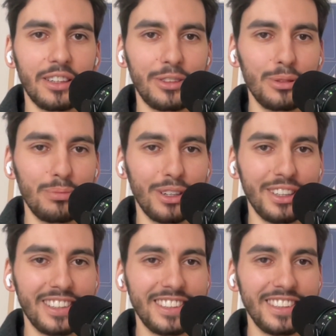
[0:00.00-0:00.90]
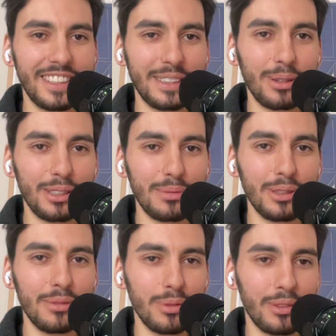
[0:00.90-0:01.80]
good products as
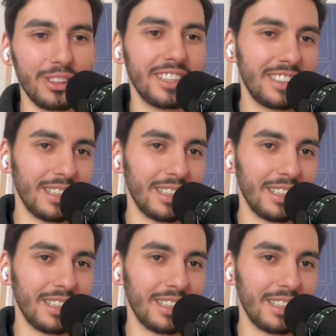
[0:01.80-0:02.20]
possible, because that's